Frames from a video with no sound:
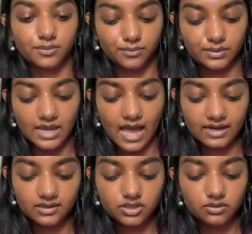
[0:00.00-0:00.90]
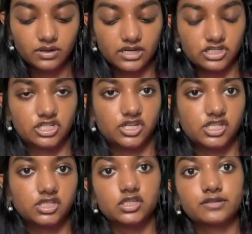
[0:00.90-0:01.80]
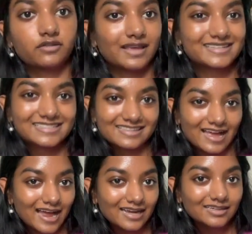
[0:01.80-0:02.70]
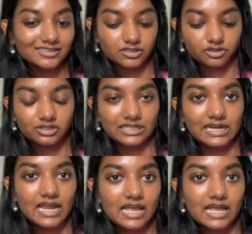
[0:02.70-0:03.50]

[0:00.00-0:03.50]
we added two inches just for like slack so you can